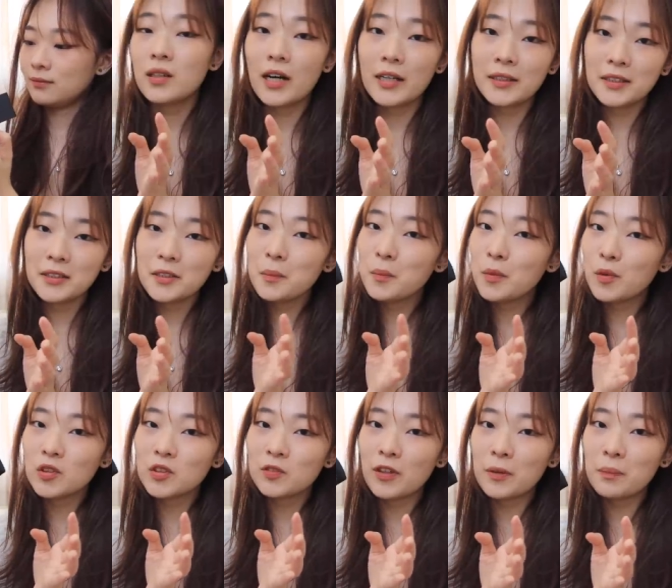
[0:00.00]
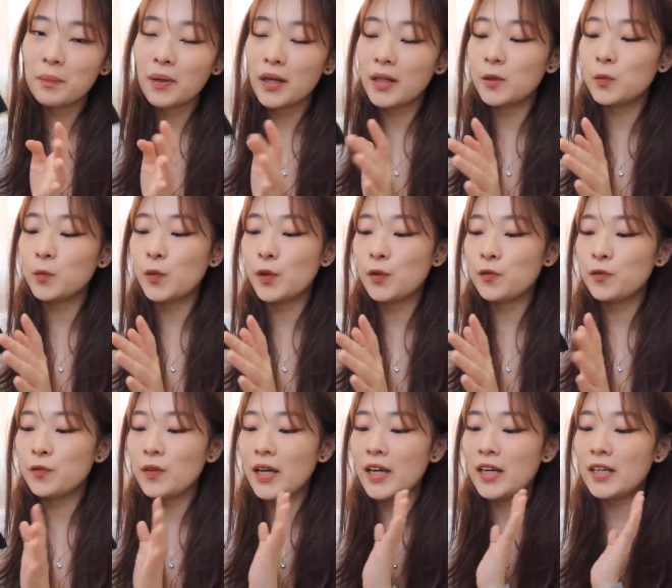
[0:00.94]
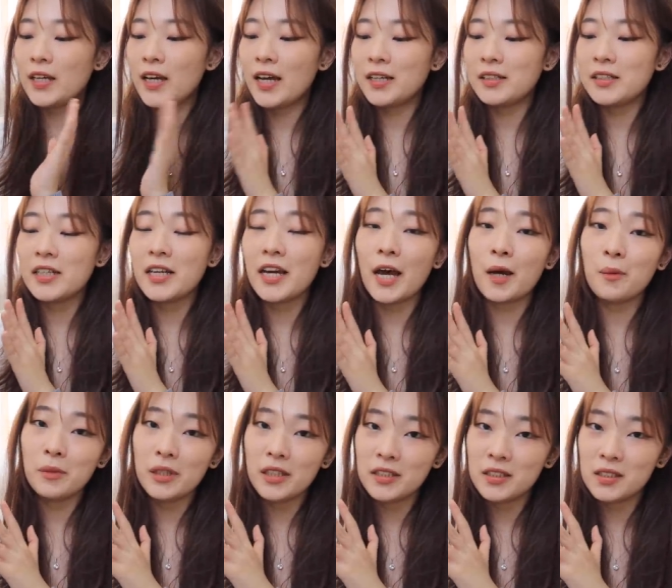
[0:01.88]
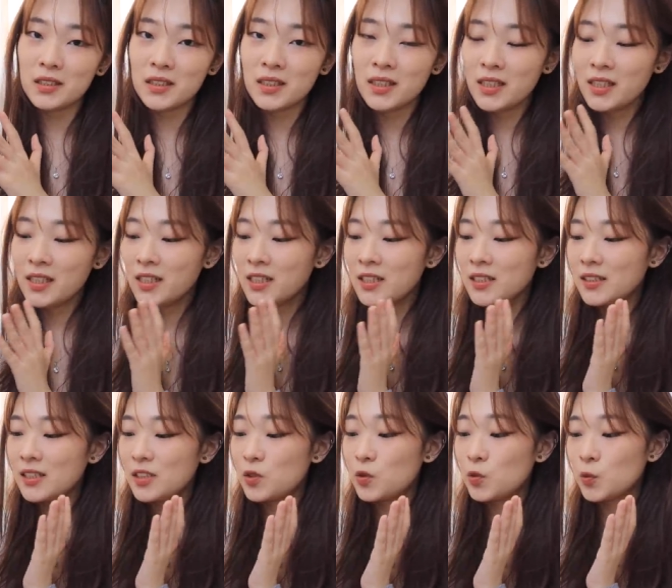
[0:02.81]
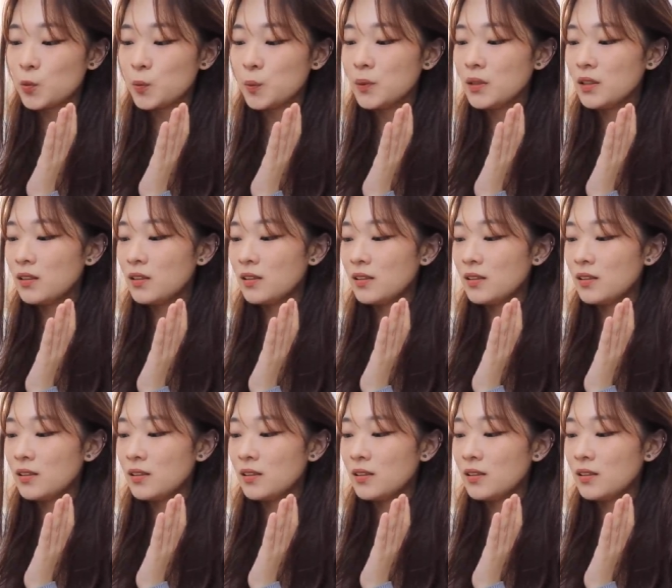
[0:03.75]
I think the most fun part with a handy cam is the zoom.